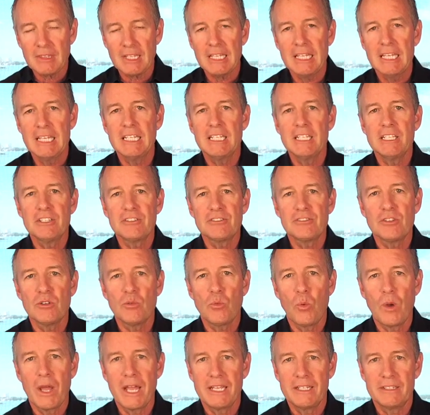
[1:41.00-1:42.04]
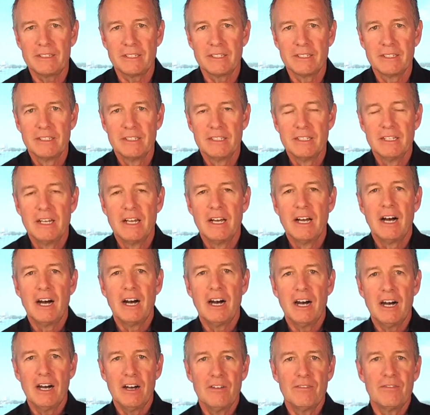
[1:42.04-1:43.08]
It is the weight
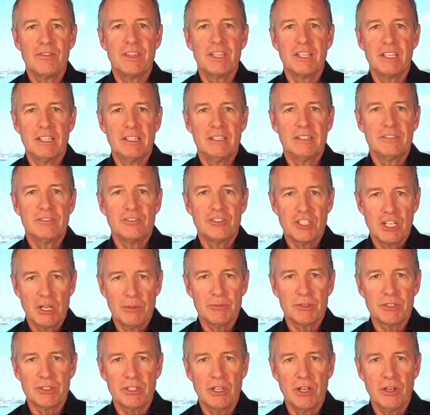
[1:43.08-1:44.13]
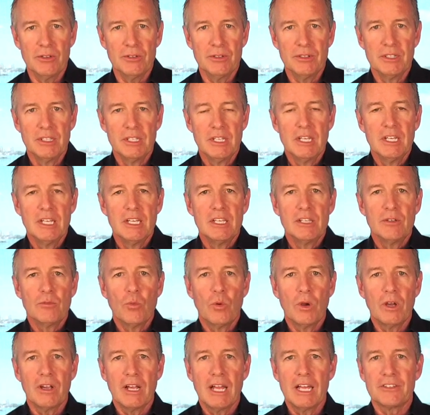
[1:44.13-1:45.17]
of the gemstone.
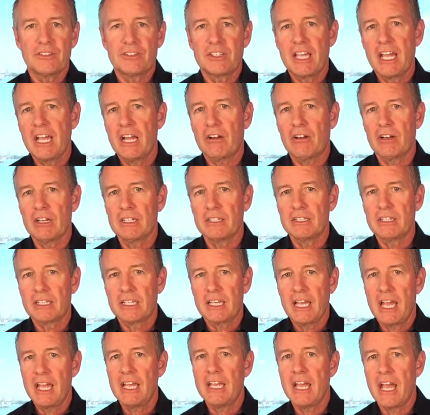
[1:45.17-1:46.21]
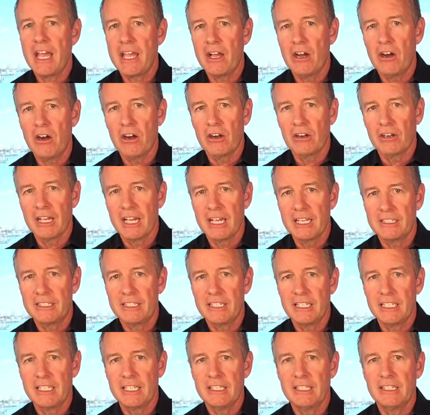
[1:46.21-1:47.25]
Whereas carat,
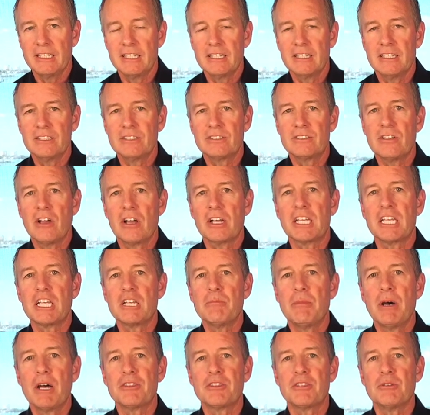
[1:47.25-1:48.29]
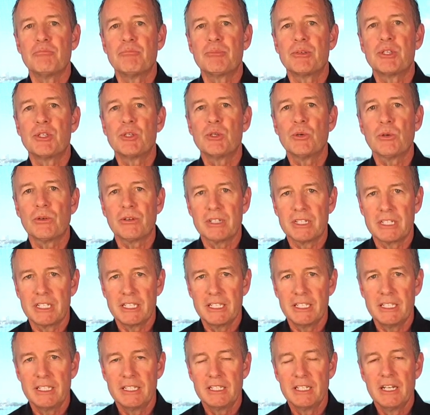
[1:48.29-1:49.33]
K-A-R-A-T, is talking about the
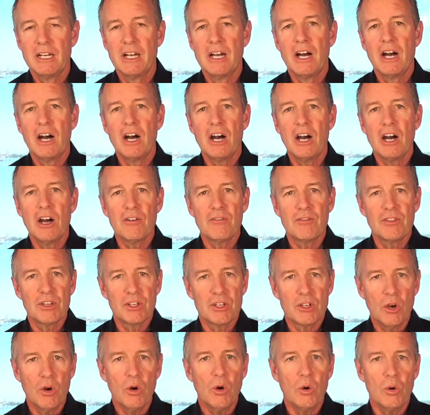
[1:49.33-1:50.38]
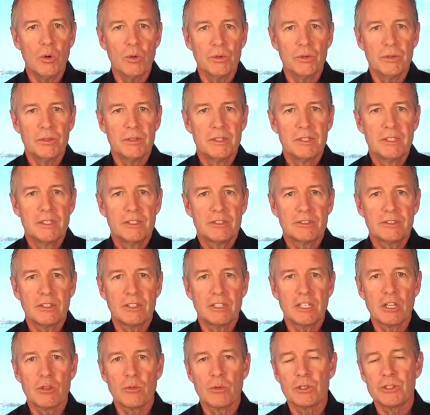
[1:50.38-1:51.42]
purity of the gold. So in
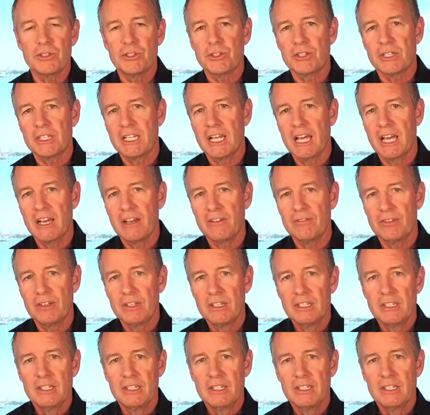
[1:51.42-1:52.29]
other words, you can have